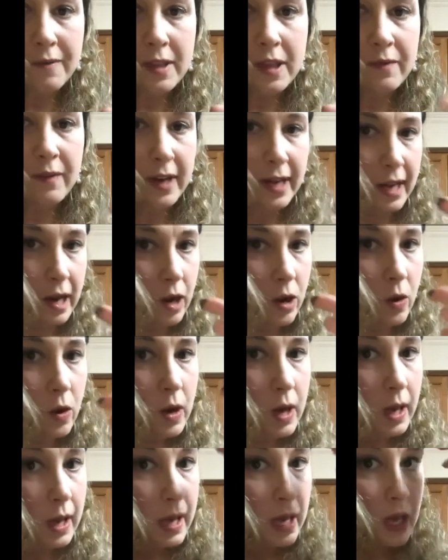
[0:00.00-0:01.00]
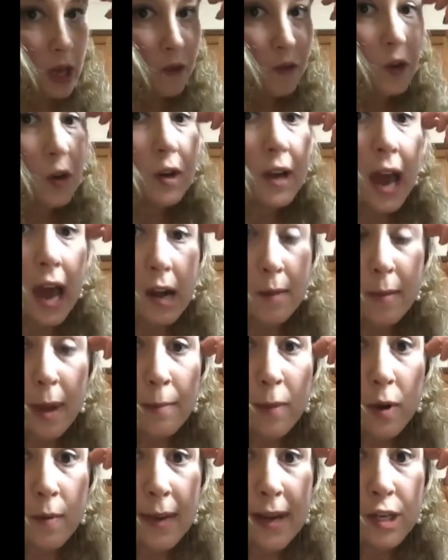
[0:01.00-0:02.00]
of the video, If you're not a
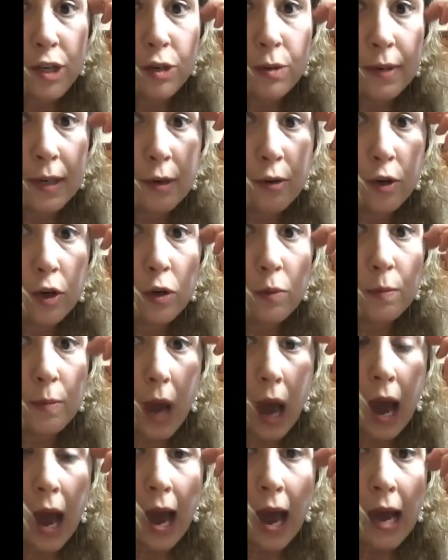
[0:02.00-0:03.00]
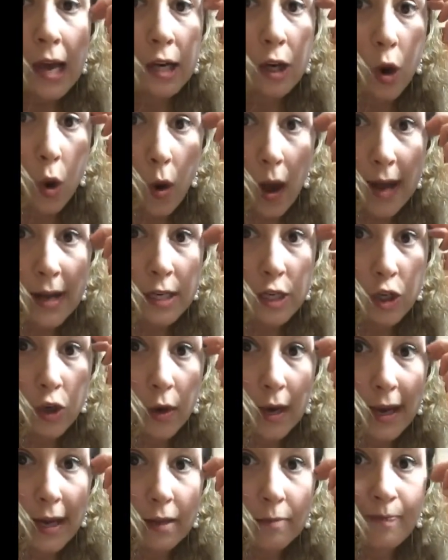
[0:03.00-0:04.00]
member of my jewelry group, go ahead and
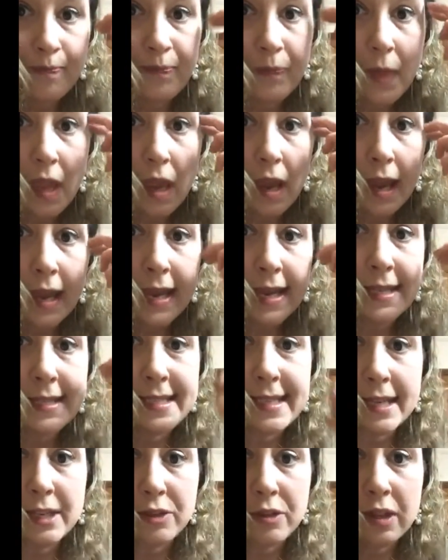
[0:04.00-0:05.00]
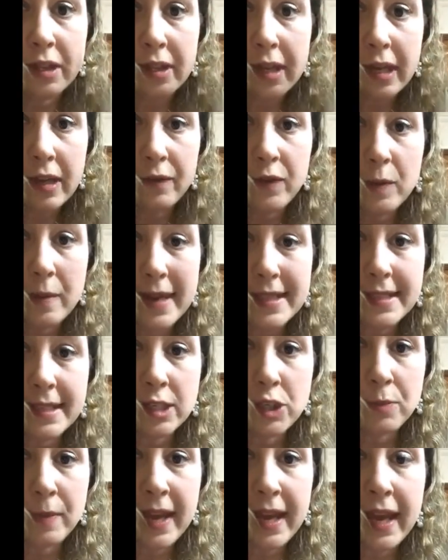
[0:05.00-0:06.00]
join. I can send you the link if you
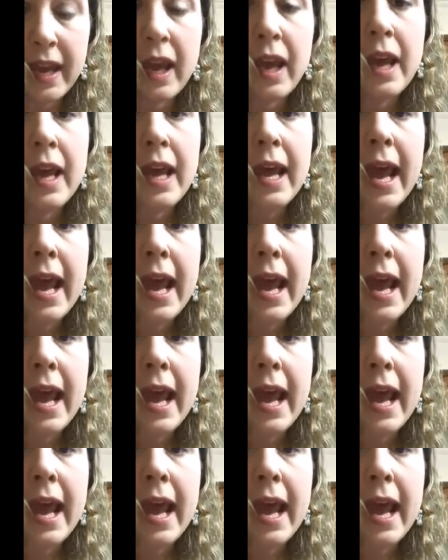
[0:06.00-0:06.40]
message me.